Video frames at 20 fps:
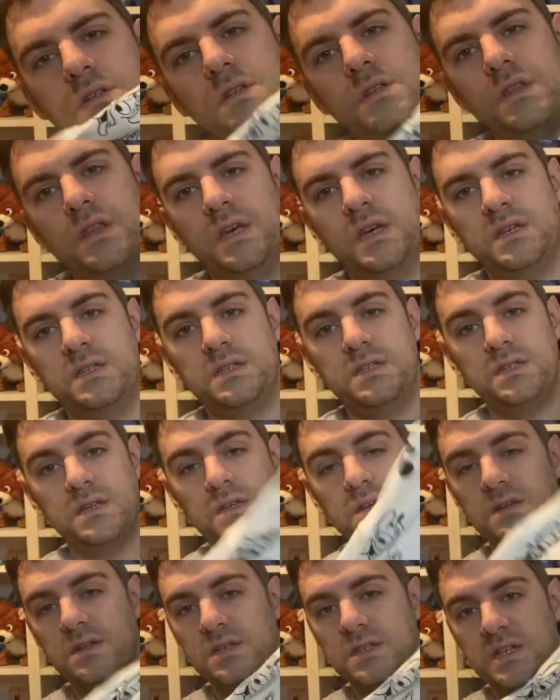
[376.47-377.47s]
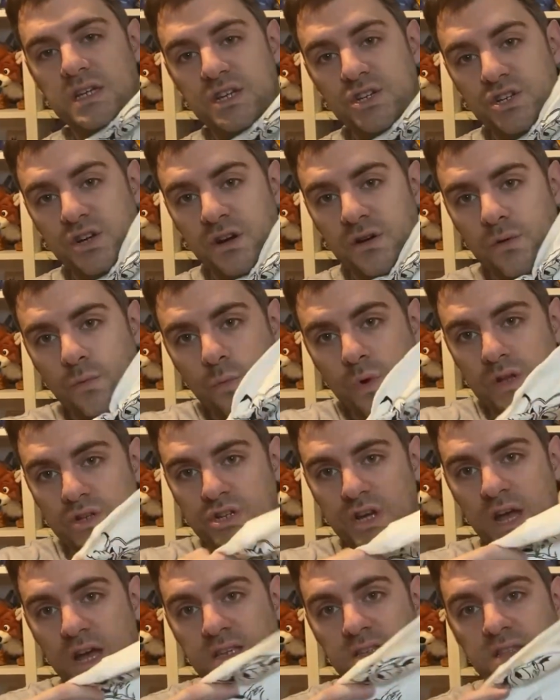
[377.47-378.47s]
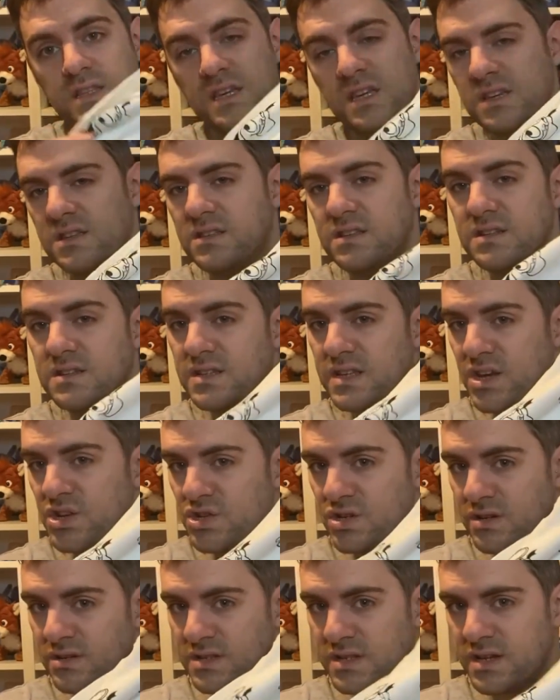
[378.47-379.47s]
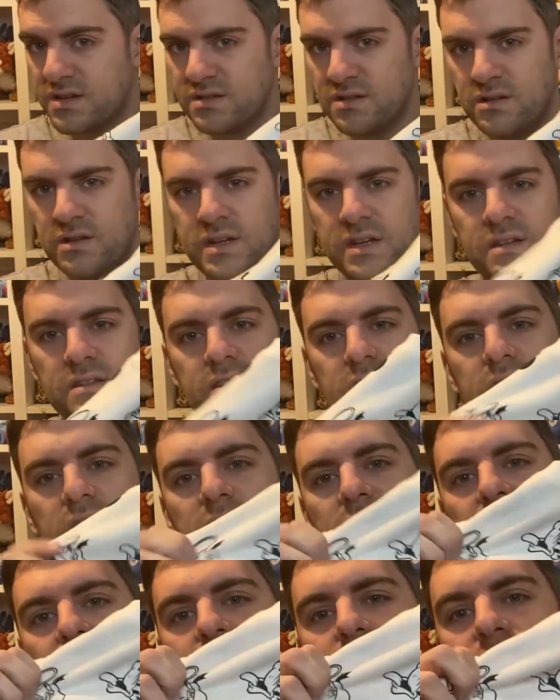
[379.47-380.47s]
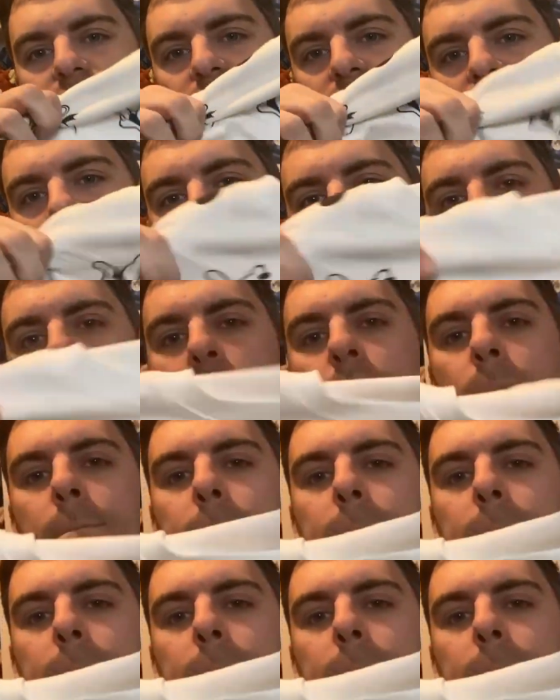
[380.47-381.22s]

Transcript: this t-shirt, which has the Sensational Six on it. So you've got